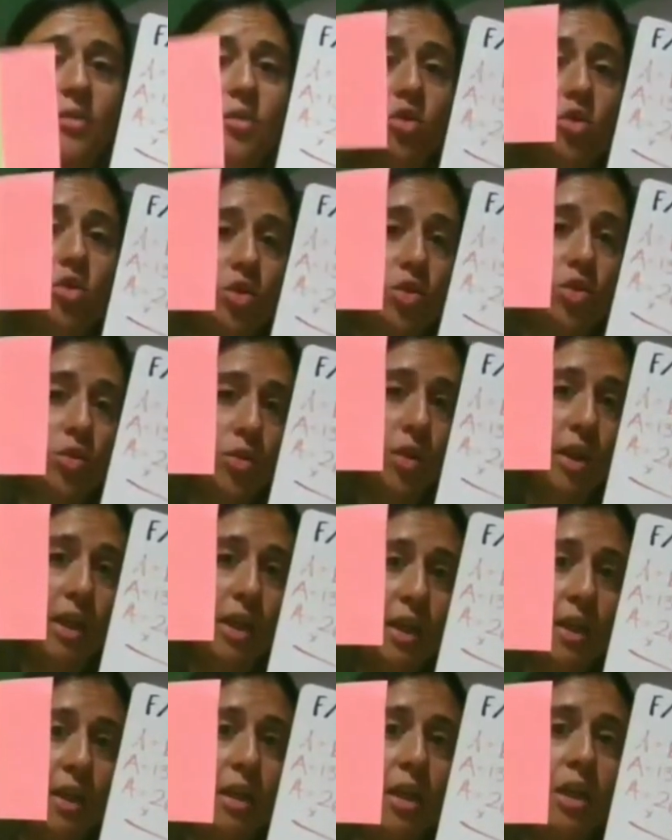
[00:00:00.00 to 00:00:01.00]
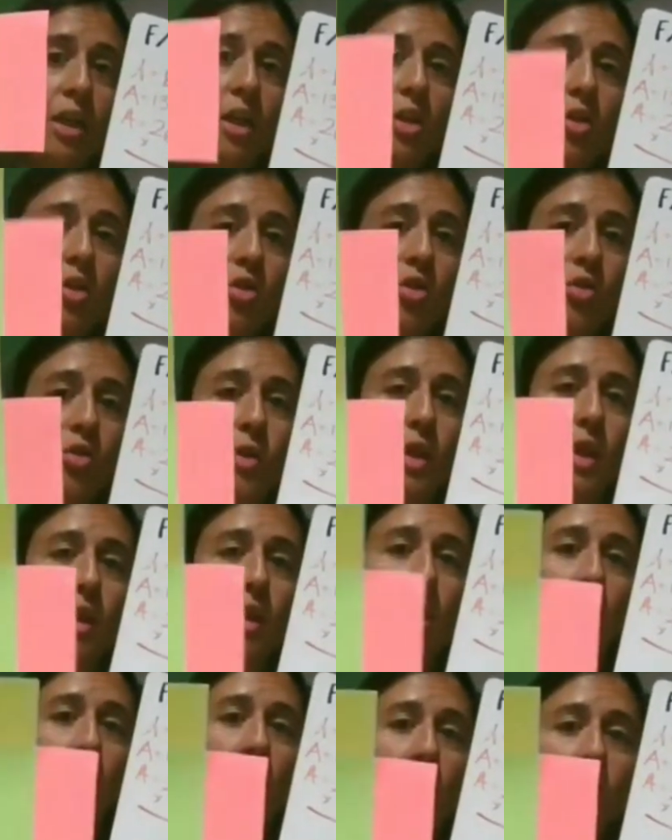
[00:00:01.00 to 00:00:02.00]
I have 2 green, 2
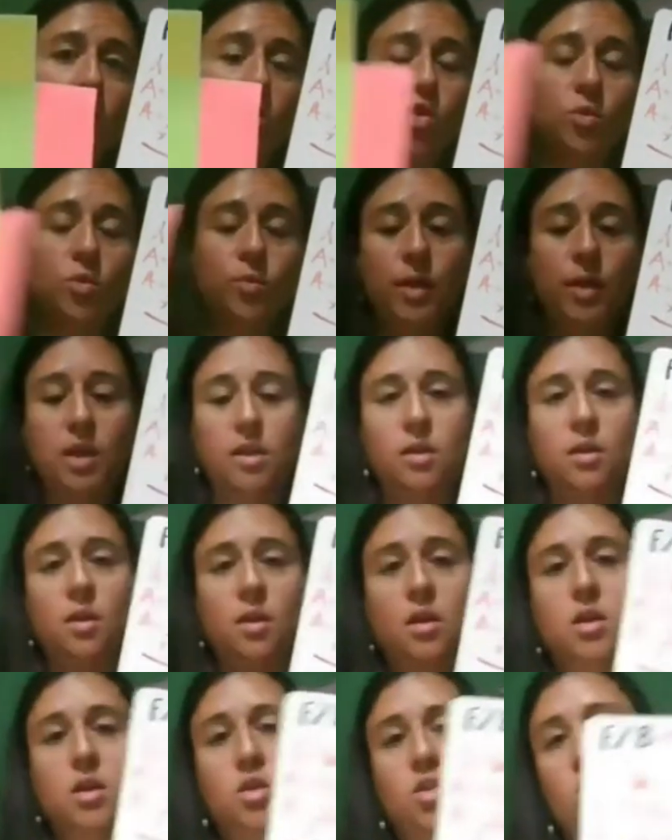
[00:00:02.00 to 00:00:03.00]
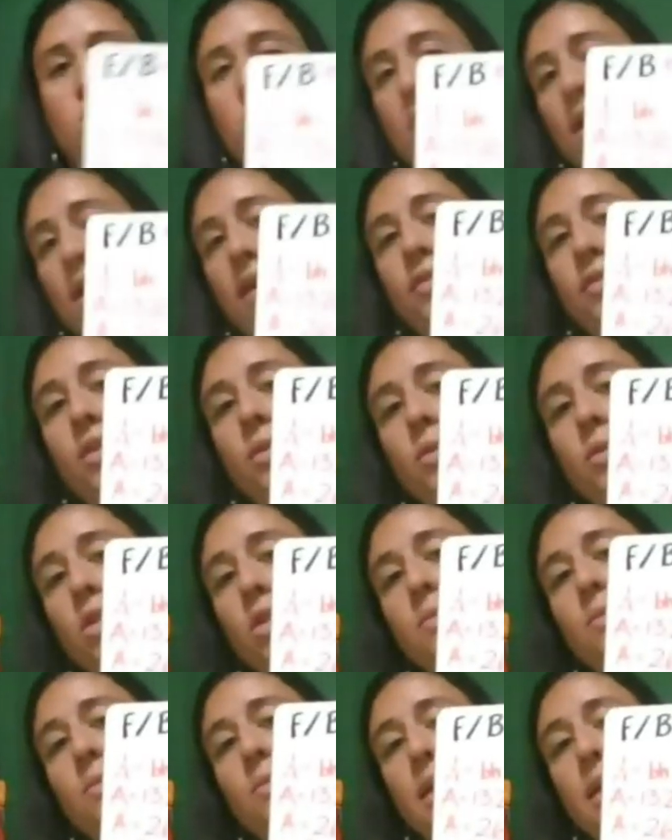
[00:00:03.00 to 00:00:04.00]
yellow, and 2 pink. So I have to
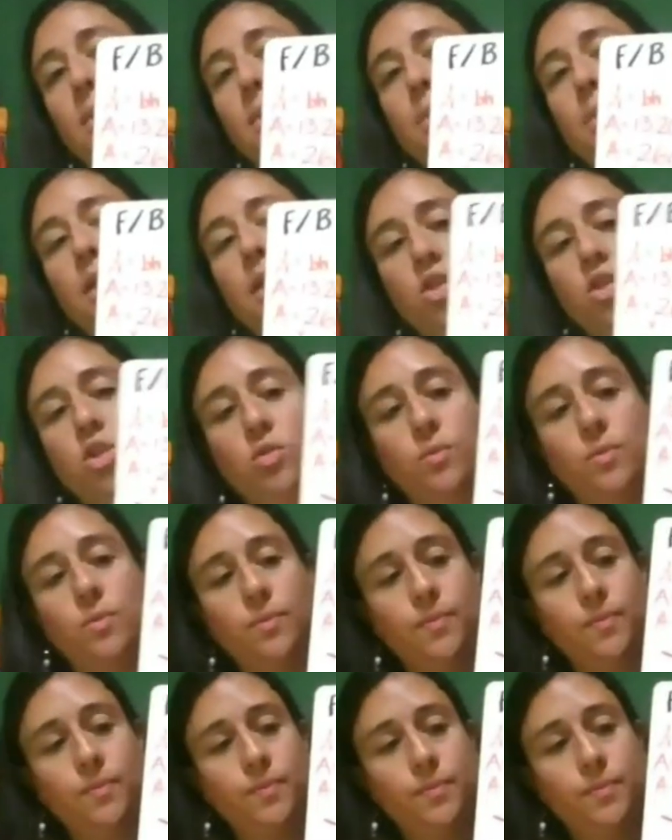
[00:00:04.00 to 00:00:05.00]
multiply them by 2.